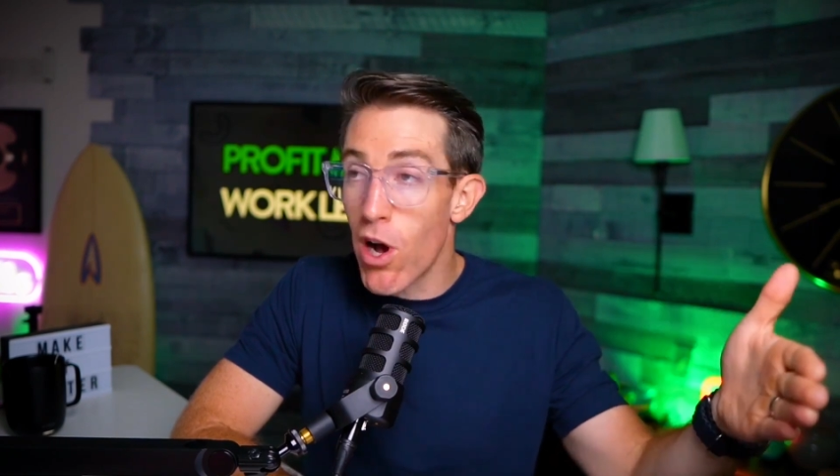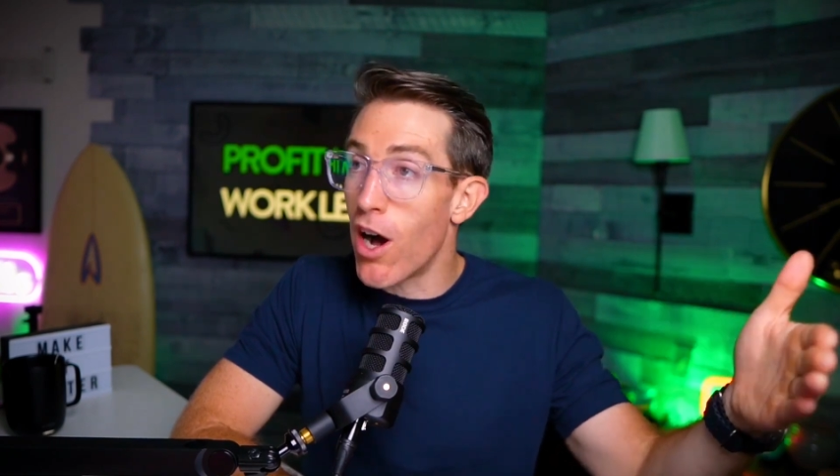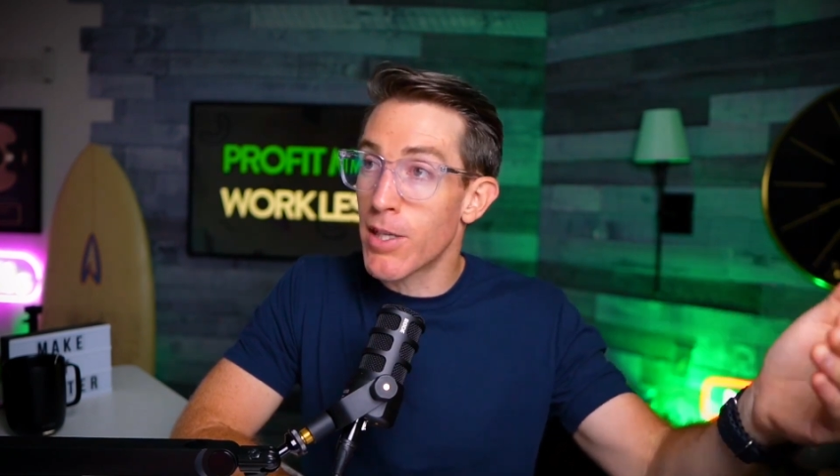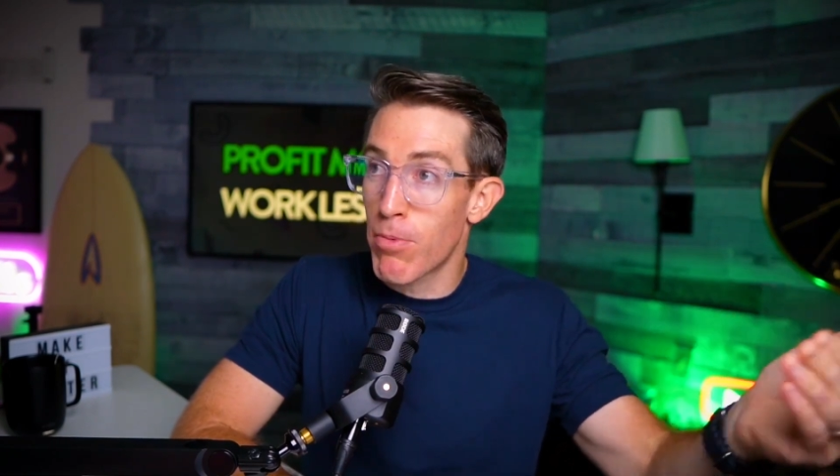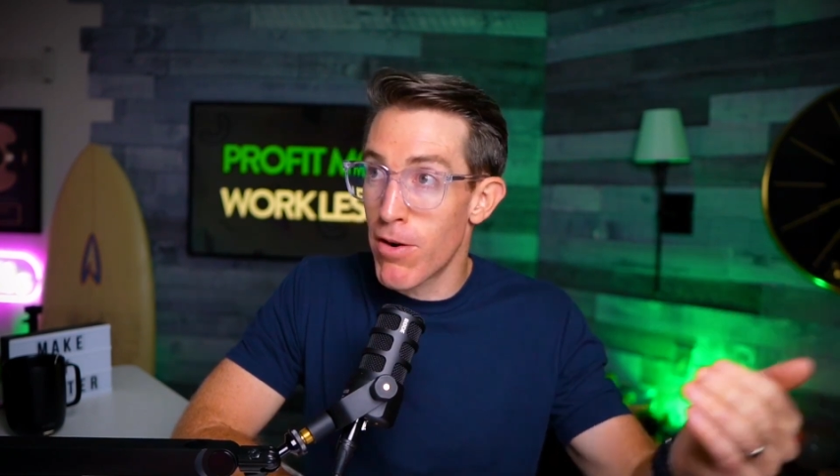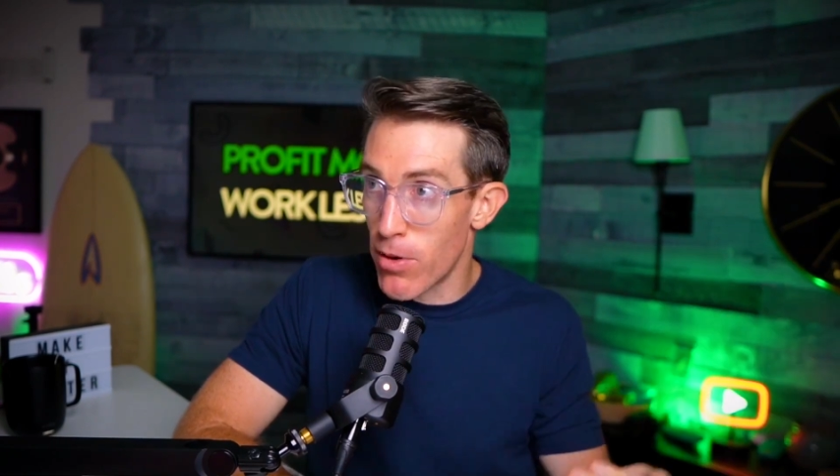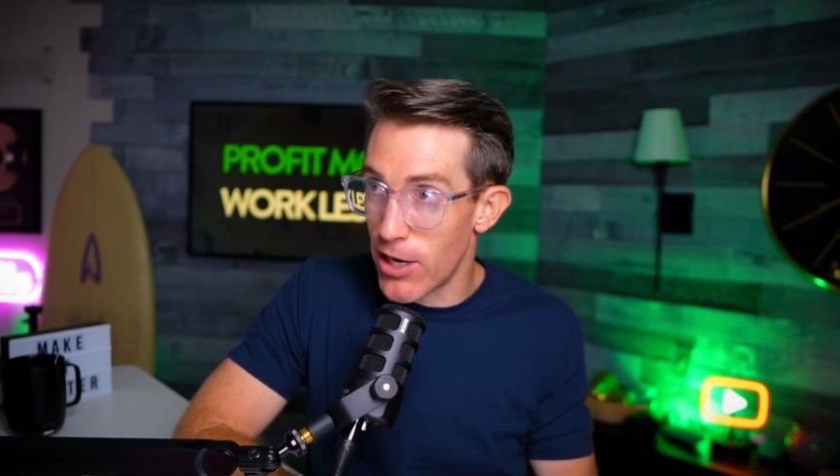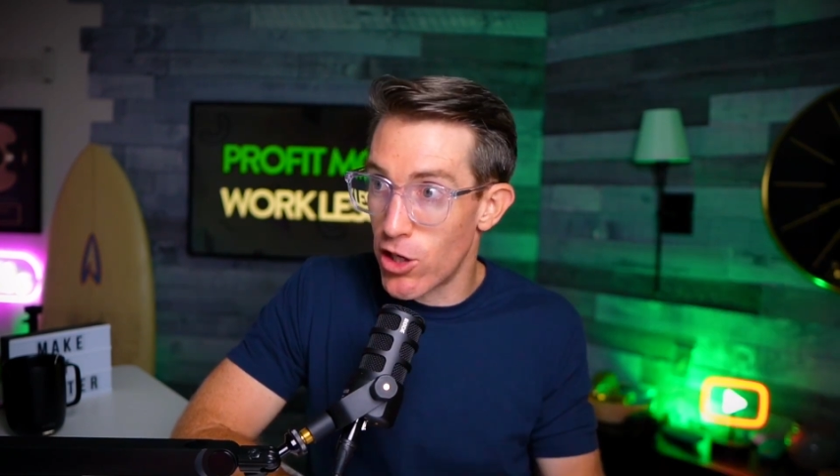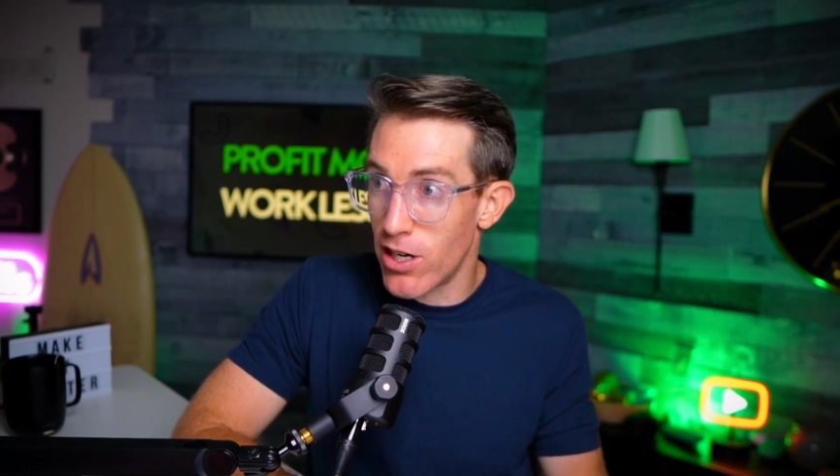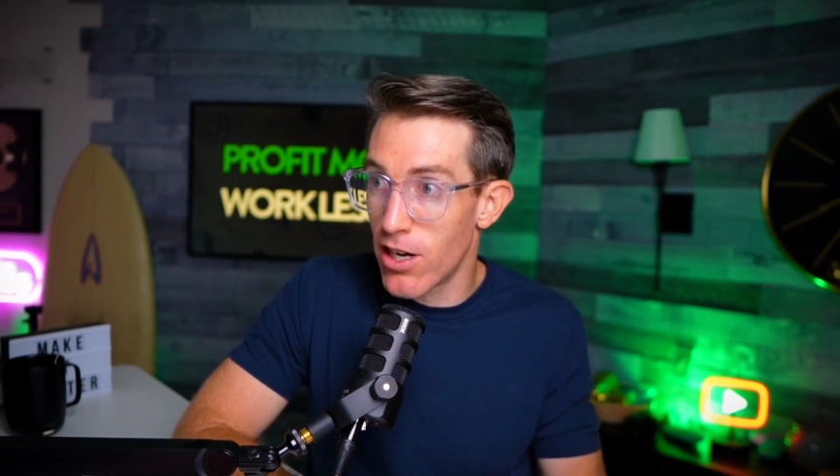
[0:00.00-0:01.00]
cost per
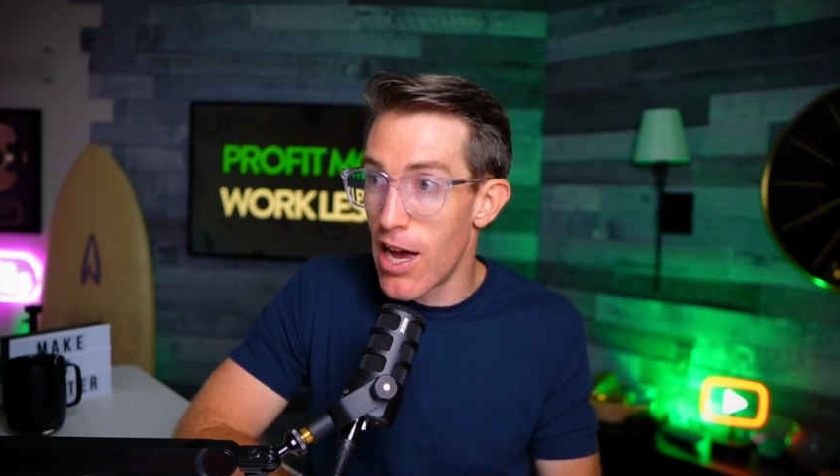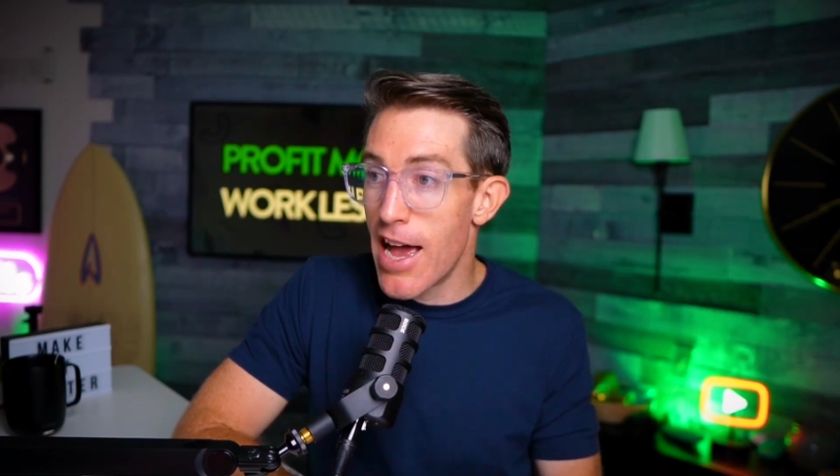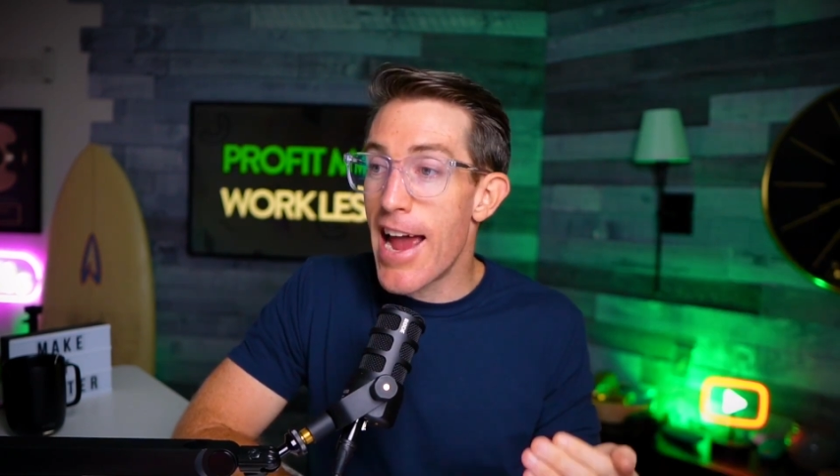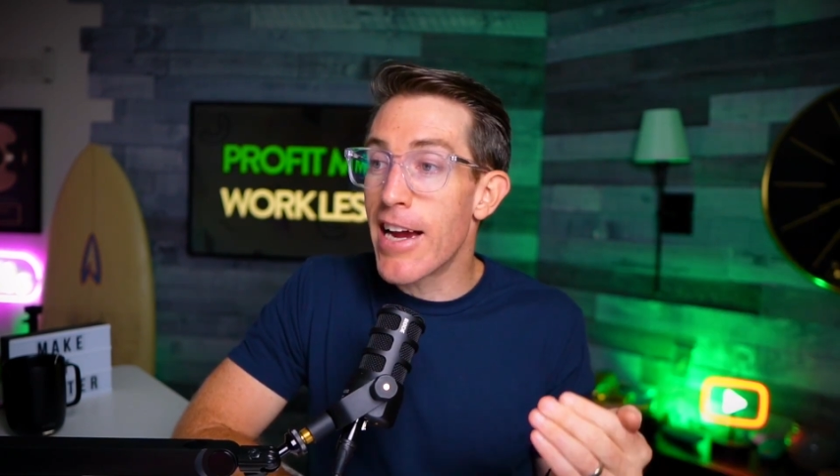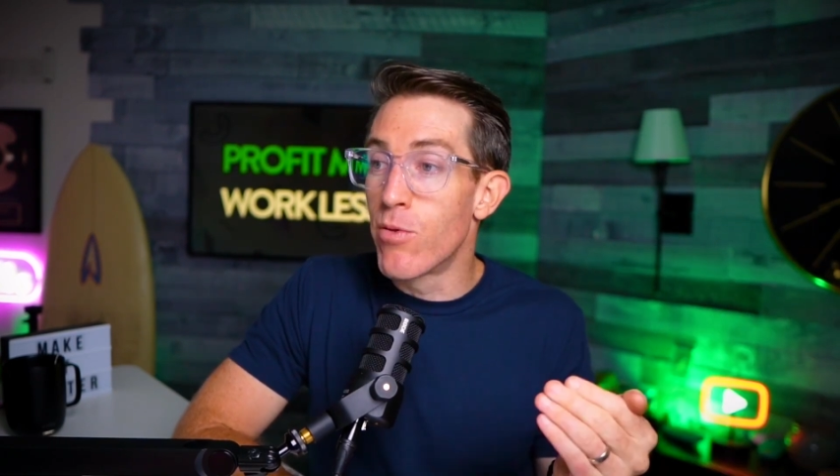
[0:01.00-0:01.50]
impression, a